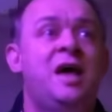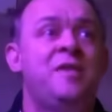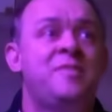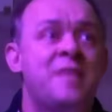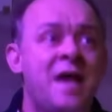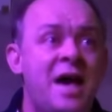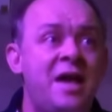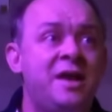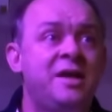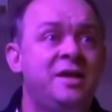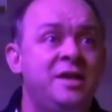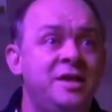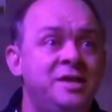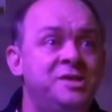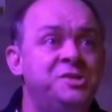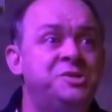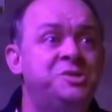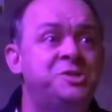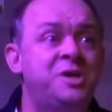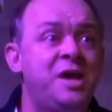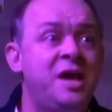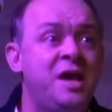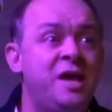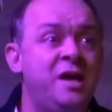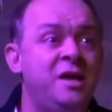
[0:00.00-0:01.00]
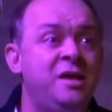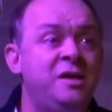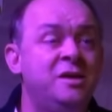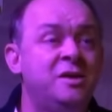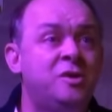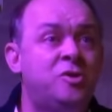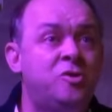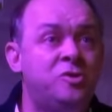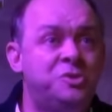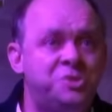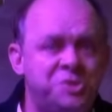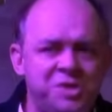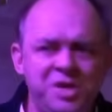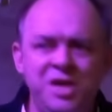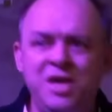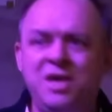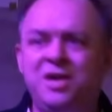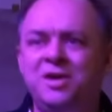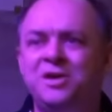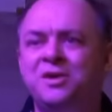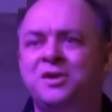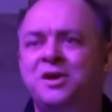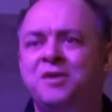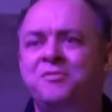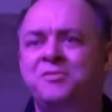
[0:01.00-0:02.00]
And that is a
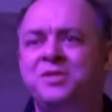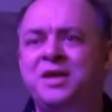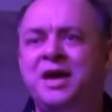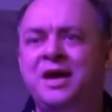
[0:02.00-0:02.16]
critique of